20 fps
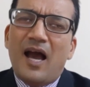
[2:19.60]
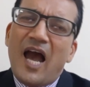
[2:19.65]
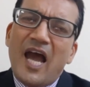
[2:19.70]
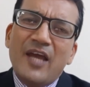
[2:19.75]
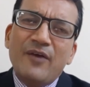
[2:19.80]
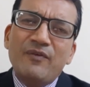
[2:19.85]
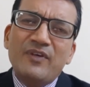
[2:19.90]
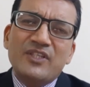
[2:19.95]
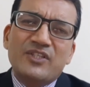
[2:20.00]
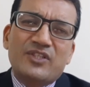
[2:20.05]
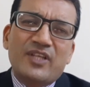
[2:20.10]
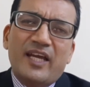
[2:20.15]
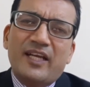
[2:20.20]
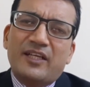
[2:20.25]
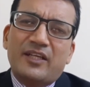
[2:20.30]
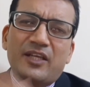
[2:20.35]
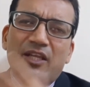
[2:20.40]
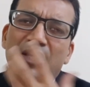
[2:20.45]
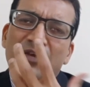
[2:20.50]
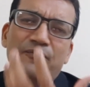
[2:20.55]
I wish
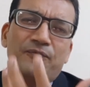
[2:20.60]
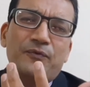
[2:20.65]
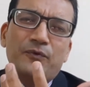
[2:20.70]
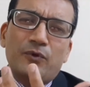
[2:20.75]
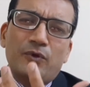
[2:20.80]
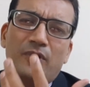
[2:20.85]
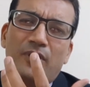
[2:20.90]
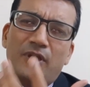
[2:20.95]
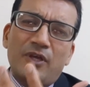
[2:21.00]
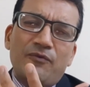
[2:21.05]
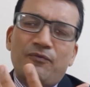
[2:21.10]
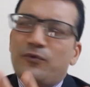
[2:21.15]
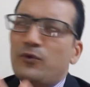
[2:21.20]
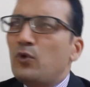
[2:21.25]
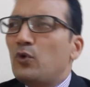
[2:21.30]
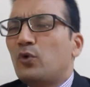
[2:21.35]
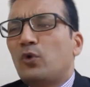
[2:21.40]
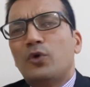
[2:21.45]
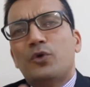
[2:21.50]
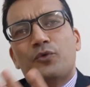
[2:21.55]
that if
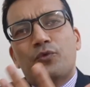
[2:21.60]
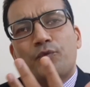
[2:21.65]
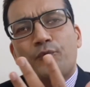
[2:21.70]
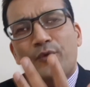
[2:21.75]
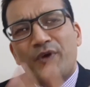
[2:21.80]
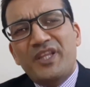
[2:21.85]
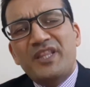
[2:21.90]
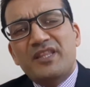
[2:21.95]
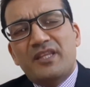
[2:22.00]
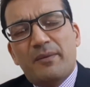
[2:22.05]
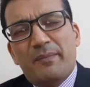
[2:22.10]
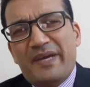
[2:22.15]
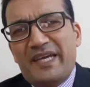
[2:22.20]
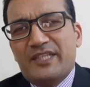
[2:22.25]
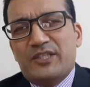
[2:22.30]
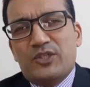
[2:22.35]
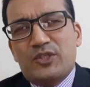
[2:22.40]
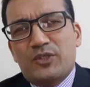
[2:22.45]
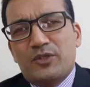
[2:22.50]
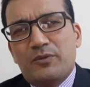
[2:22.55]
you could win the
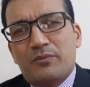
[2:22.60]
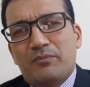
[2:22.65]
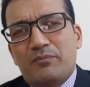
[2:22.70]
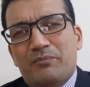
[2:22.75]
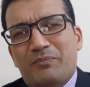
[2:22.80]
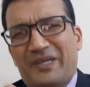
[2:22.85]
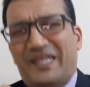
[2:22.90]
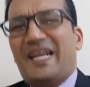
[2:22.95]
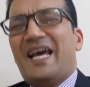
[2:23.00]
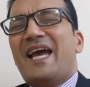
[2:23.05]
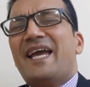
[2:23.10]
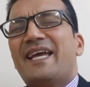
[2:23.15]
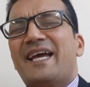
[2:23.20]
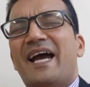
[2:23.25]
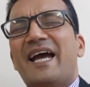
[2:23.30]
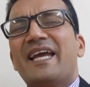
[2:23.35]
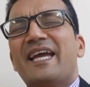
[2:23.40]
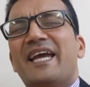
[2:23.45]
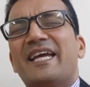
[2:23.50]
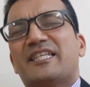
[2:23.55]
match, but
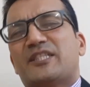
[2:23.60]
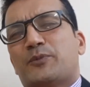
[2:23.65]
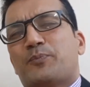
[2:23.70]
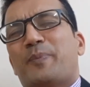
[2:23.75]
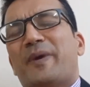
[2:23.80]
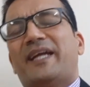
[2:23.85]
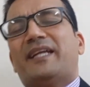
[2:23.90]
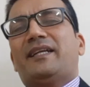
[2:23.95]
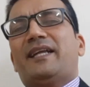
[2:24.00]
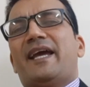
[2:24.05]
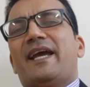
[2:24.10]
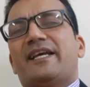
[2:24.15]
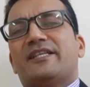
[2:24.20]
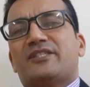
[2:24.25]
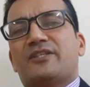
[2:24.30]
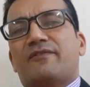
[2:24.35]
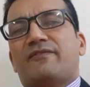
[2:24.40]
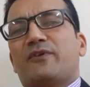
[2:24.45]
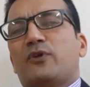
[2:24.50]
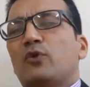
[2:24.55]
I expect as
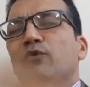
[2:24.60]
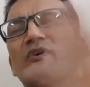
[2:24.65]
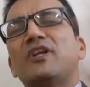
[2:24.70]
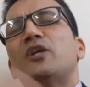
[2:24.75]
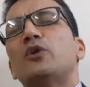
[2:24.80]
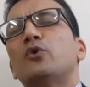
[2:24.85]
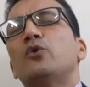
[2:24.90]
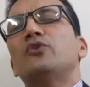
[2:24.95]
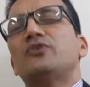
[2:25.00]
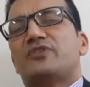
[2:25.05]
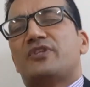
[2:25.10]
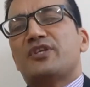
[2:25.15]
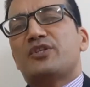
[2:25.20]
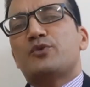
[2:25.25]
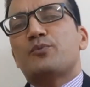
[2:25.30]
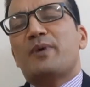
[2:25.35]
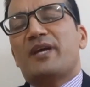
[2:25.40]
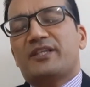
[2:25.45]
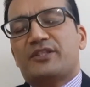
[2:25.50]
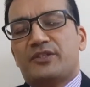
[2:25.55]
if you will lose
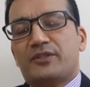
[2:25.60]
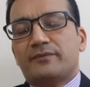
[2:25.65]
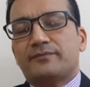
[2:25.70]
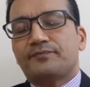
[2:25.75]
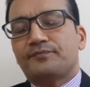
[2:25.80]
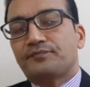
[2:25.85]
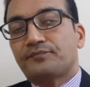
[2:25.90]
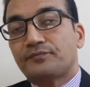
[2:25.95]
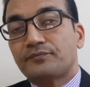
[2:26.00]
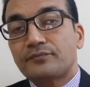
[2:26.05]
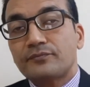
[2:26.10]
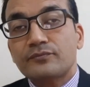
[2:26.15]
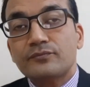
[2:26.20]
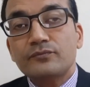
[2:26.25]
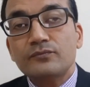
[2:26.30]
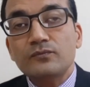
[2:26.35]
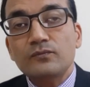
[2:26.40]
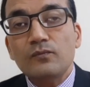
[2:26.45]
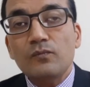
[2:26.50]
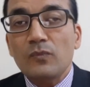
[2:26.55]
this match."
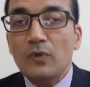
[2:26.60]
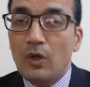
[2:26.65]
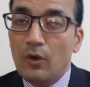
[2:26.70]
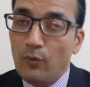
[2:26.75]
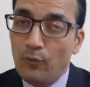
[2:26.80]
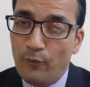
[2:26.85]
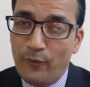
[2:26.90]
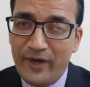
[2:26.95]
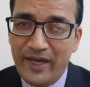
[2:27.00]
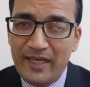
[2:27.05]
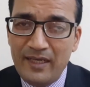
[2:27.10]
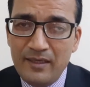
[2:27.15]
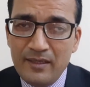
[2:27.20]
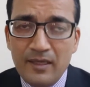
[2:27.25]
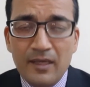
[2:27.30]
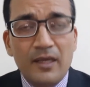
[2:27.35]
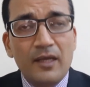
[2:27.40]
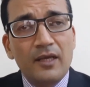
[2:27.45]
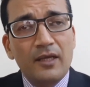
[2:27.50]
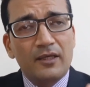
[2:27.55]
Well,
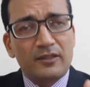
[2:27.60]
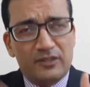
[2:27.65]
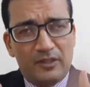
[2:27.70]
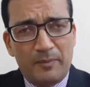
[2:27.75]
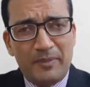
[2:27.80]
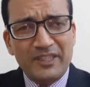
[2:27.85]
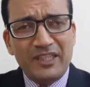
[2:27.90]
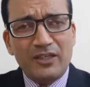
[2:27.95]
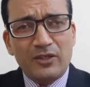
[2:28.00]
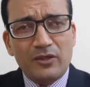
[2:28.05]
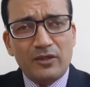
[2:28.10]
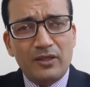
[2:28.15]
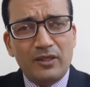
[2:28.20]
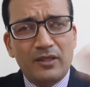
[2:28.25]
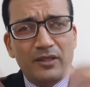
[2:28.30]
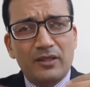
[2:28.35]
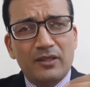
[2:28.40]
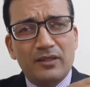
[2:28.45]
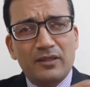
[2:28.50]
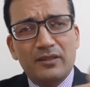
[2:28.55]
the mother,
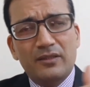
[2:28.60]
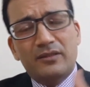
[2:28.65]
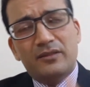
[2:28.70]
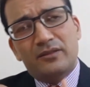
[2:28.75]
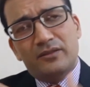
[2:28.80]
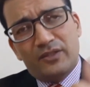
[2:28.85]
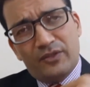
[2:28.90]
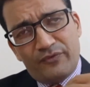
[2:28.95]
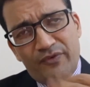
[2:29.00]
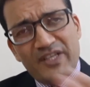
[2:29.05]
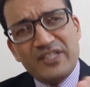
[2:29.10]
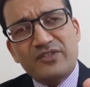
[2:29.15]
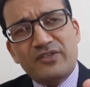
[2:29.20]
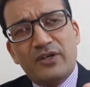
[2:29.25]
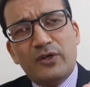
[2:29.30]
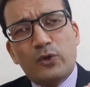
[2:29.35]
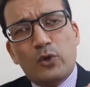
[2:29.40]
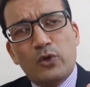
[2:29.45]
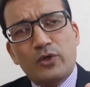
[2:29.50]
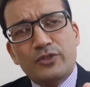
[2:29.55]
the
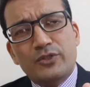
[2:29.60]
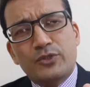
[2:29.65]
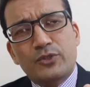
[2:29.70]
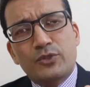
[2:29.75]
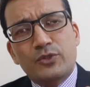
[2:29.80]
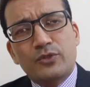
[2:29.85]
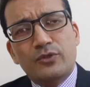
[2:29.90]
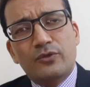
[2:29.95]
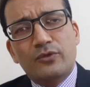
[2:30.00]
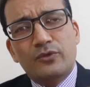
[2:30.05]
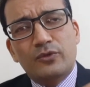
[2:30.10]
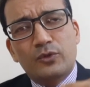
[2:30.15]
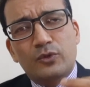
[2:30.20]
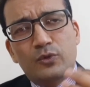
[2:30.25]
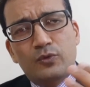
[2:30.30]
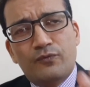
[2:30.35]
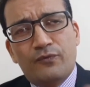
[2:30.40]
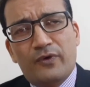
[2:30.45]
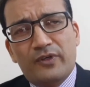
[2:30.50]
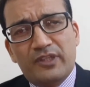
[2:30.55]
wrestler goes
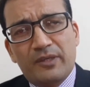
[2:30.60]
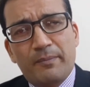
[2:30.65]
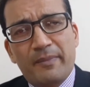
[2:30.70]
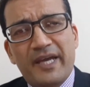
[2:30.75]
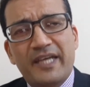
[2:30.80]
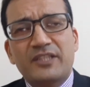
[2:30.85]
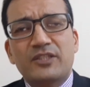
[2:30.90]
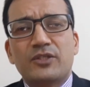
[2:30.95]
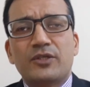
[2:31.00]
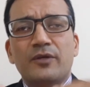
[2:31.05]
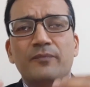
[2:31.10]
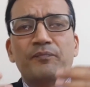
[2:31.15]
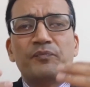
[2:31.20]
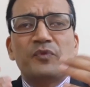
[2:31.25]
for the match.